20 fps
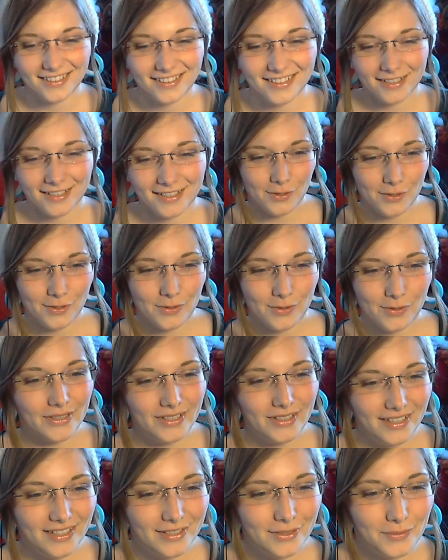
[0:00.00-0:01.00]
And so
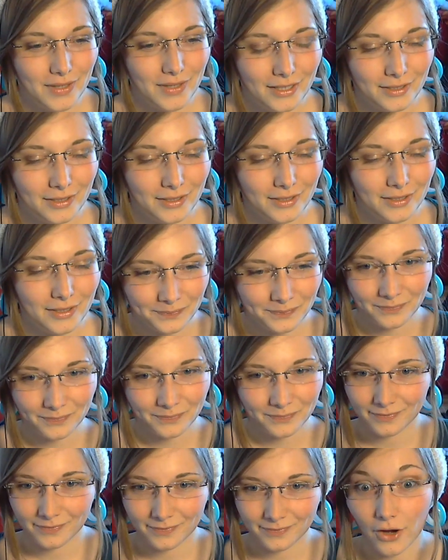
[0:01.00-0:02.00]
early as well.
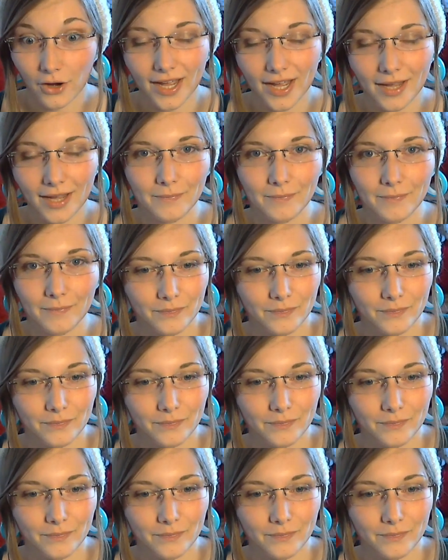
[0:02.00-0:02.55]
Okay.